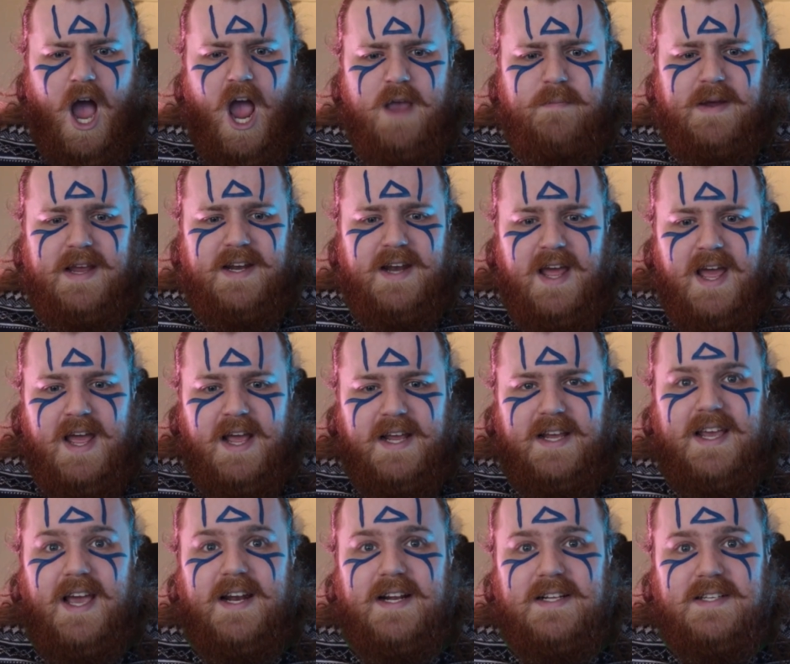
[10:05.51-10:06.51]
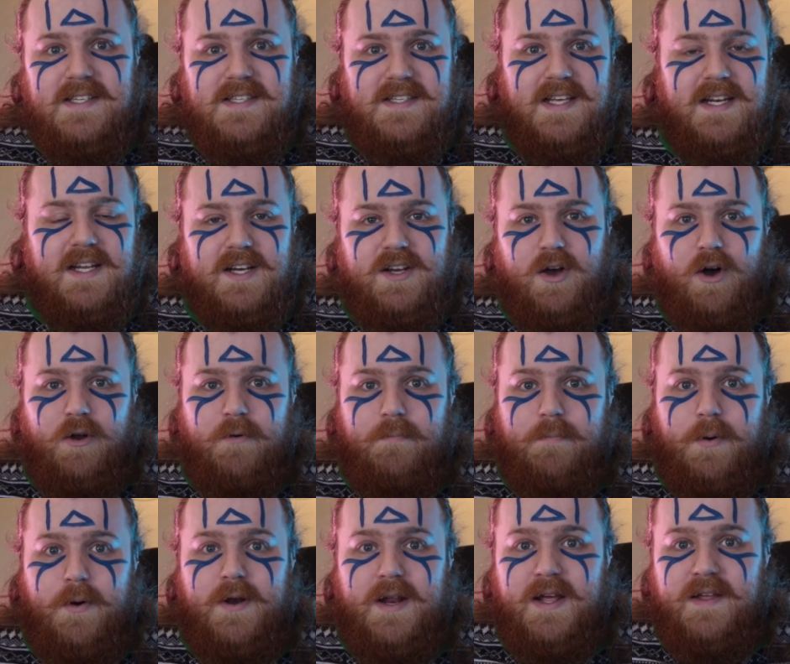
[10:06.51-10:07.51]
I mean, getting silicone
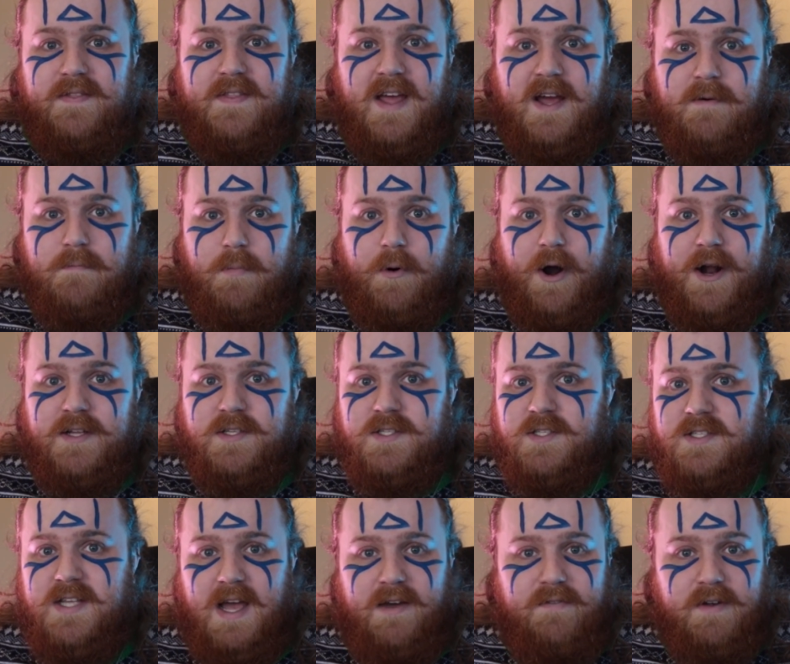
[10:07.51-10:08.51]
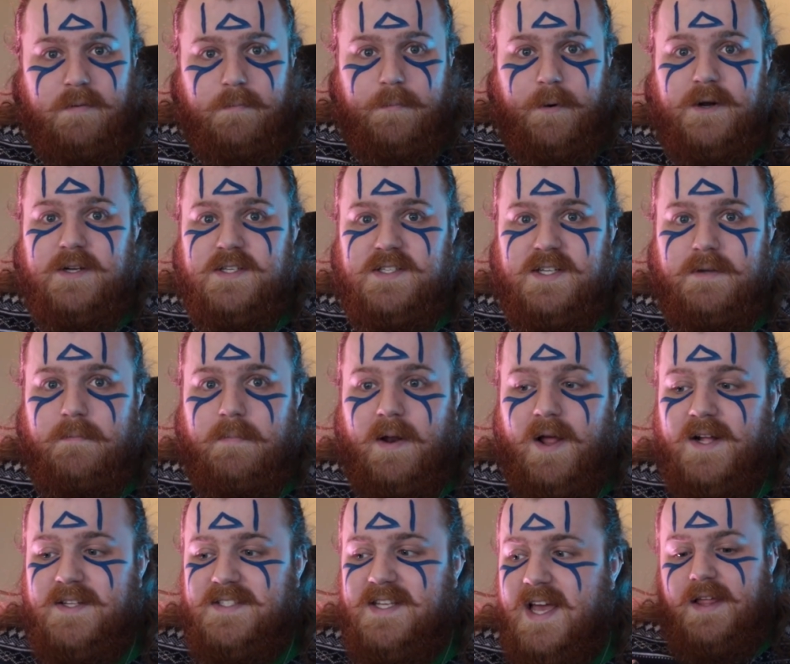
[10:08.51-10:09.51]
put in their breasts, having breast
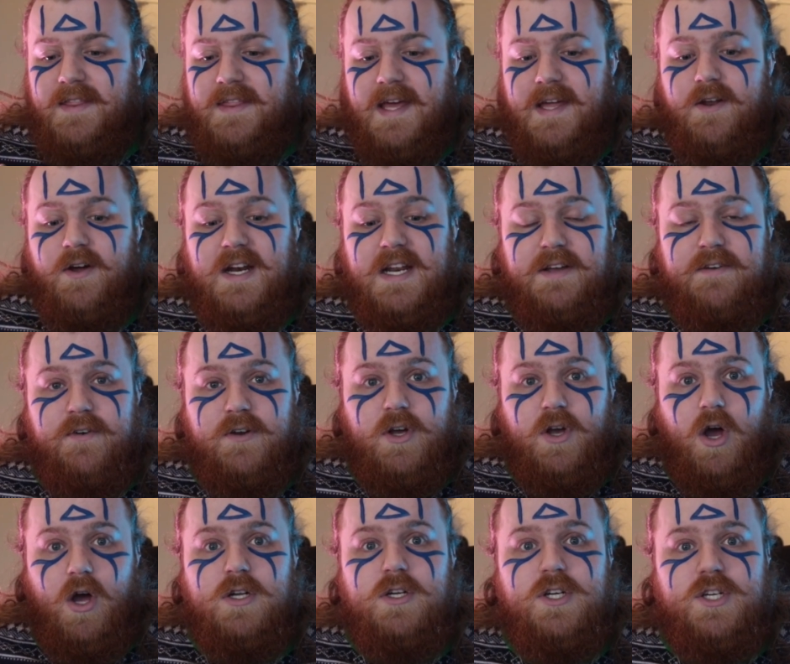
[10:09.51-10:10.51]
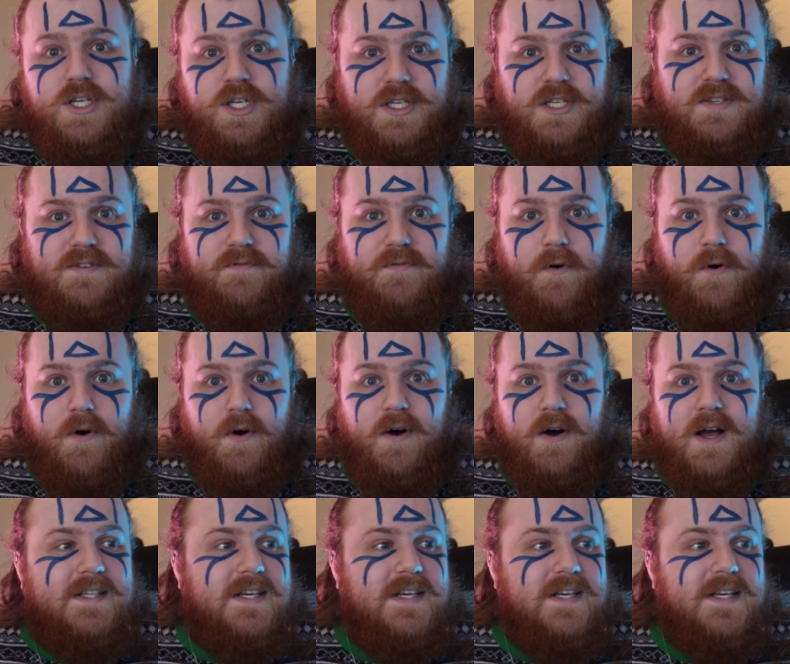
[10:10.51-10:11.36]
implants, they're not even conscious for.